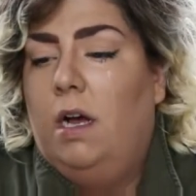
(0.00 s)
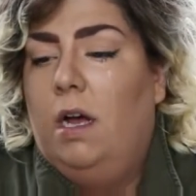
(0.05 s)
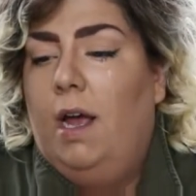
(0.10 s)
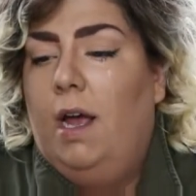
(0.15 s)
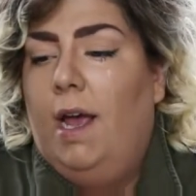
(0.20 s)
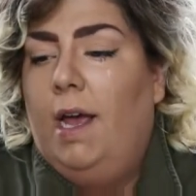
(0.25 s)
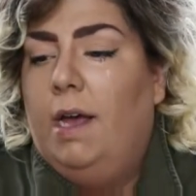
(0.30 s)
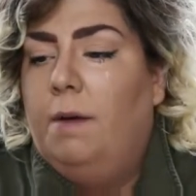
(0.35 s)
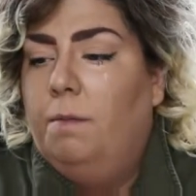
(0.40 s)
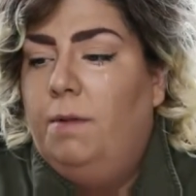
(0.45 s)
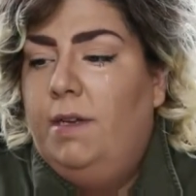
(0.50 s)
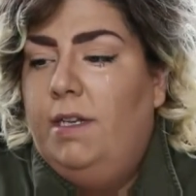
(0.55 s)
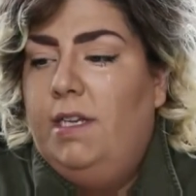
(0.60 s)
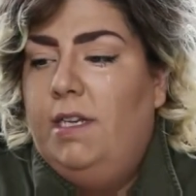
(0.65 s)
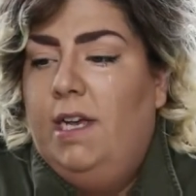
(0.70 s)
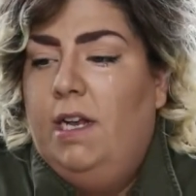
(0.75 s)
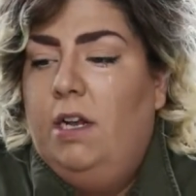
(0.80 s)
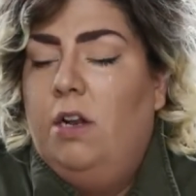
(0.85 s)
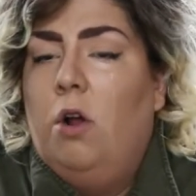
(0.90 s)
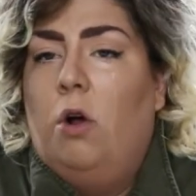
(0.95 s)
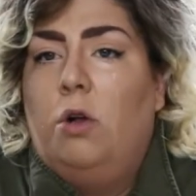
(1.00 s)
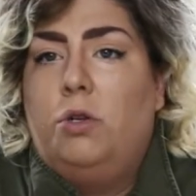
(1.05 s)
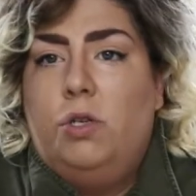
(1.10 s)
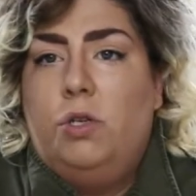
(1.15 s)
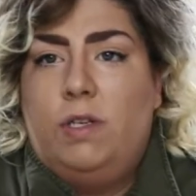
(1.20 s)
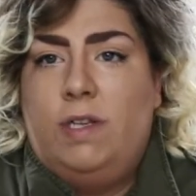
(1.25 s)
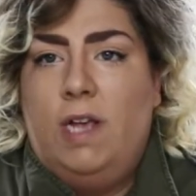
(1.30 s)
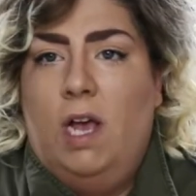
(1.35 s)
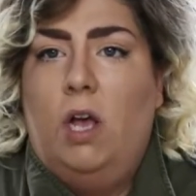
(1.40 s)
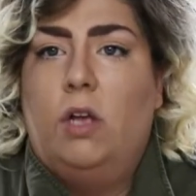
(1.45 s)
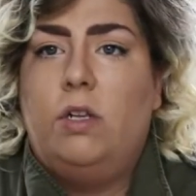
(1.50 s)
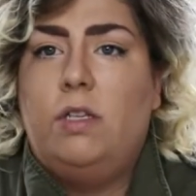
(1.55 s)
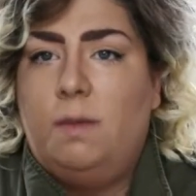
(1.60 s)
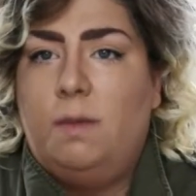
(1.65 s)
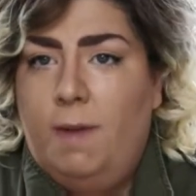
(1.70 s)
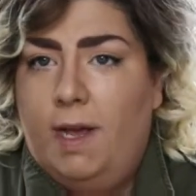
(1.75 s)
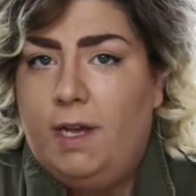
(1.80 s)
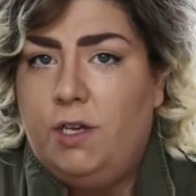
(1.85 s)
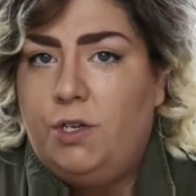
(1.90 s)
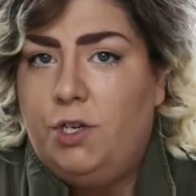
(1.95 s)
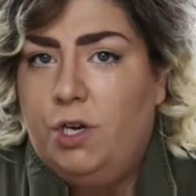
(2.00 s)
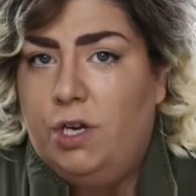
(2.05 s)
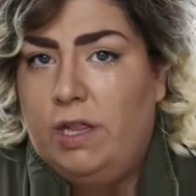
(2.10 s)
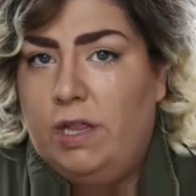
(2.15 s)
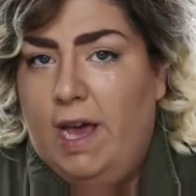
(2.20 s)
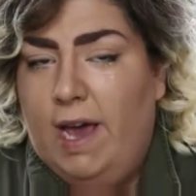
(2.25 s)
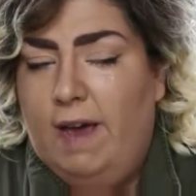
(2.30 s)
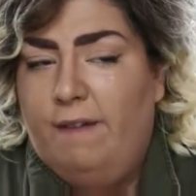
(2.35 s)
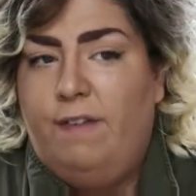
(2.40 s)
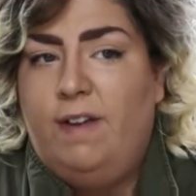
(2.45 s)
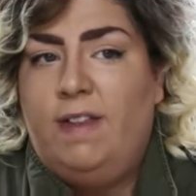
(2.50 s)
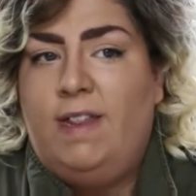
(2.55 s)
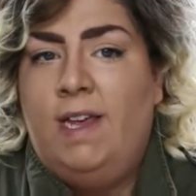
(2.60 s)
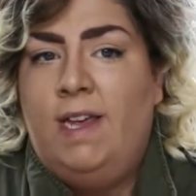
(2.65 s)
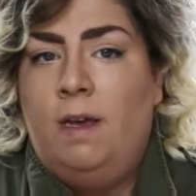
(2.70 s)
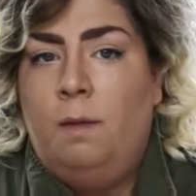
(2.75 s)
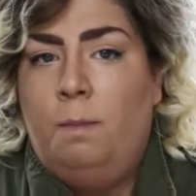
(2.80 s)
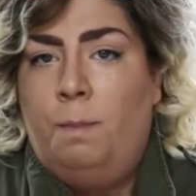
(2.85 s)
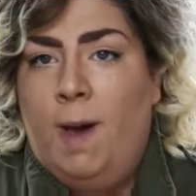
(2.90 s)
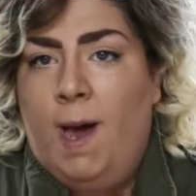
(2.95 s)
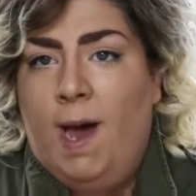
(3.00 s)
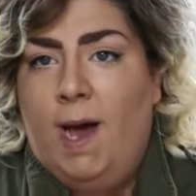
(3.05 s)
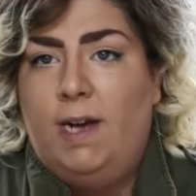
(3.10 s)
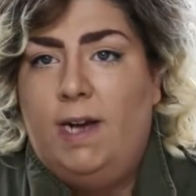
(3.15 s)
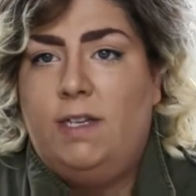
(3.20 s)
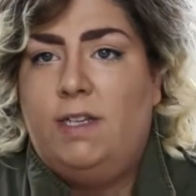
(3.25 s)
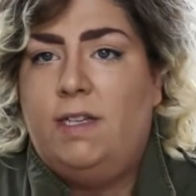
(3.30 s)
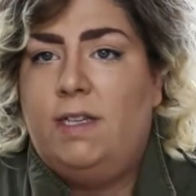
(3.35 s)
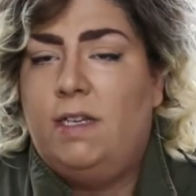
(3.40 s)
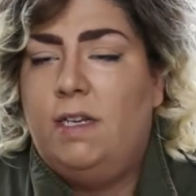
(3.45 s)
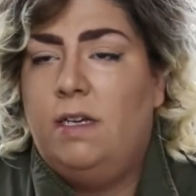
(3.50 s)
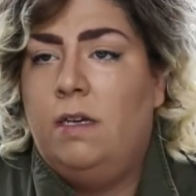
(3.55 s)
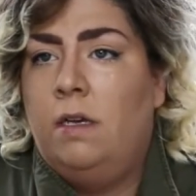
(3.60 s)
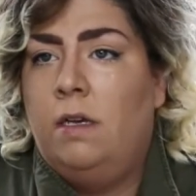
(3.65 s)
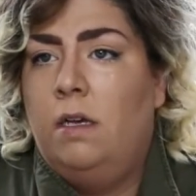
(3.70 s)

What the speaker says: and we did an ultrasound to make sure that everything had passed.